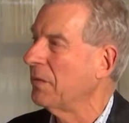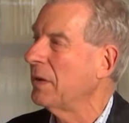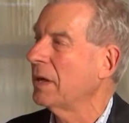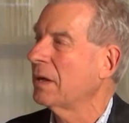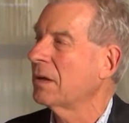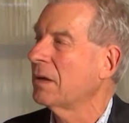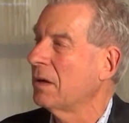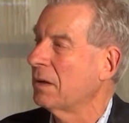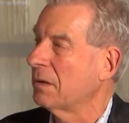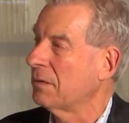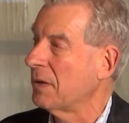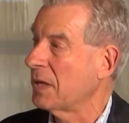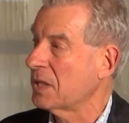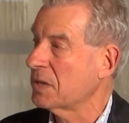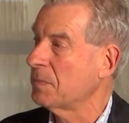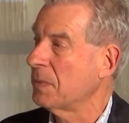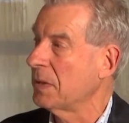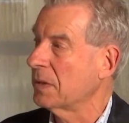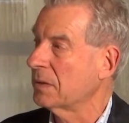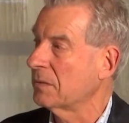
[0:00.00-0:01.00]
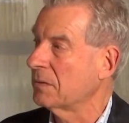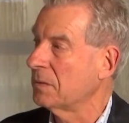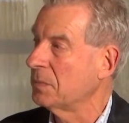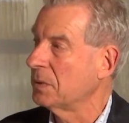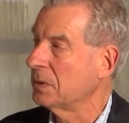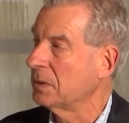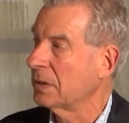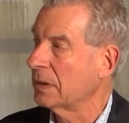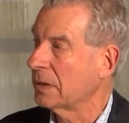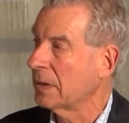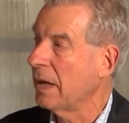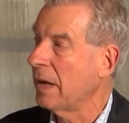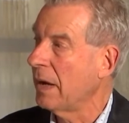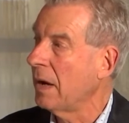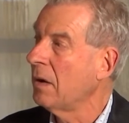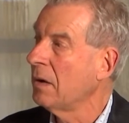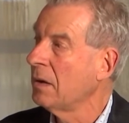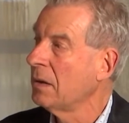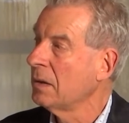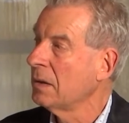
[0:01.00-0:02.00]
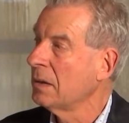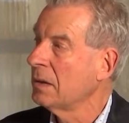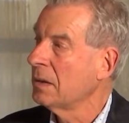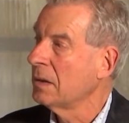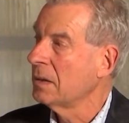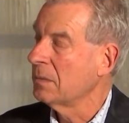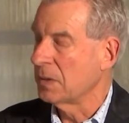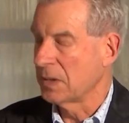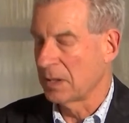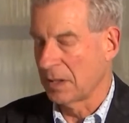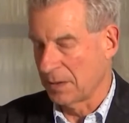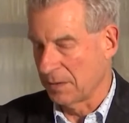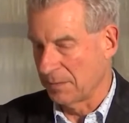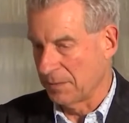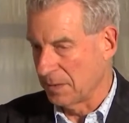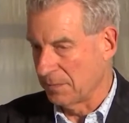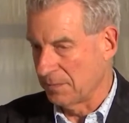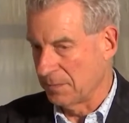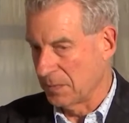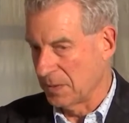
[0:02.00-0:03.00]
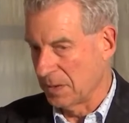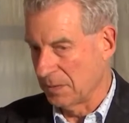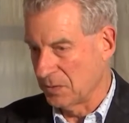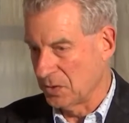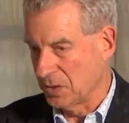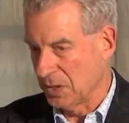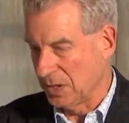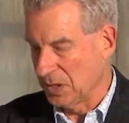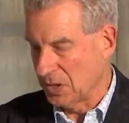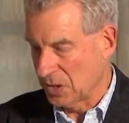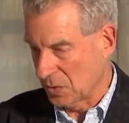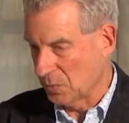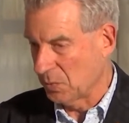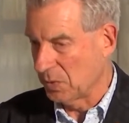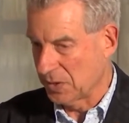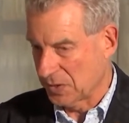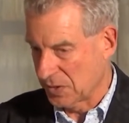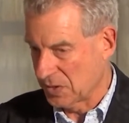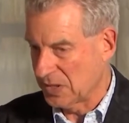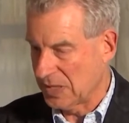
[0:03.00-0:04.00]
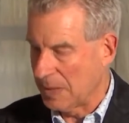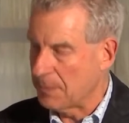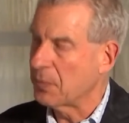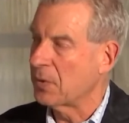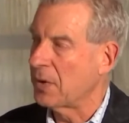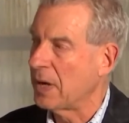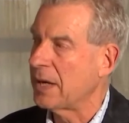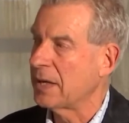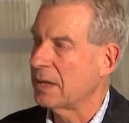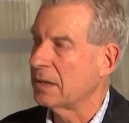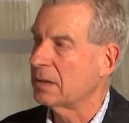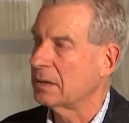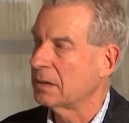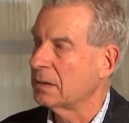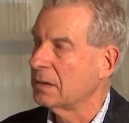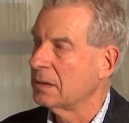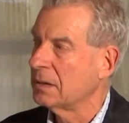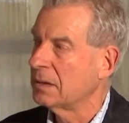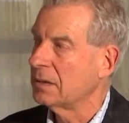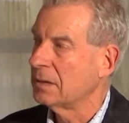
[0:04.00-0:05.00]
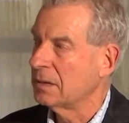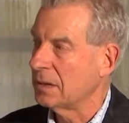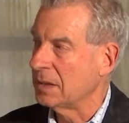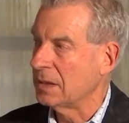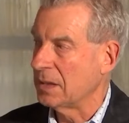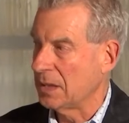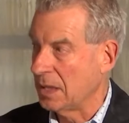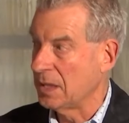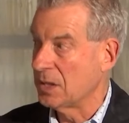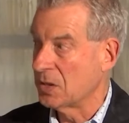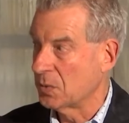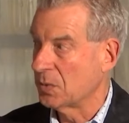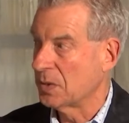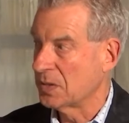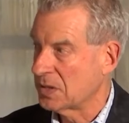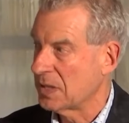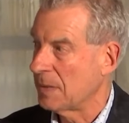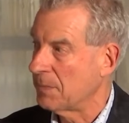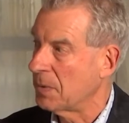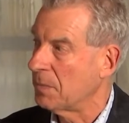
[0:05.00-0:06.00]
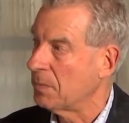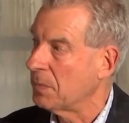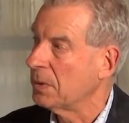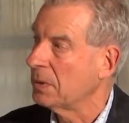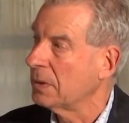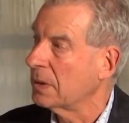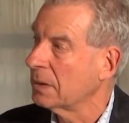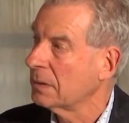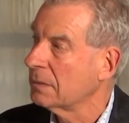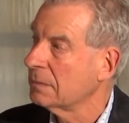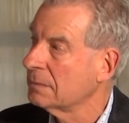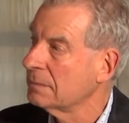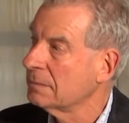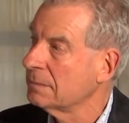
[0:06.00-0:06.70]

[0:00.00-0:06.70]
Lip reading: on that kind of aspect of the building now. But no, the genius was separating it into a separate building.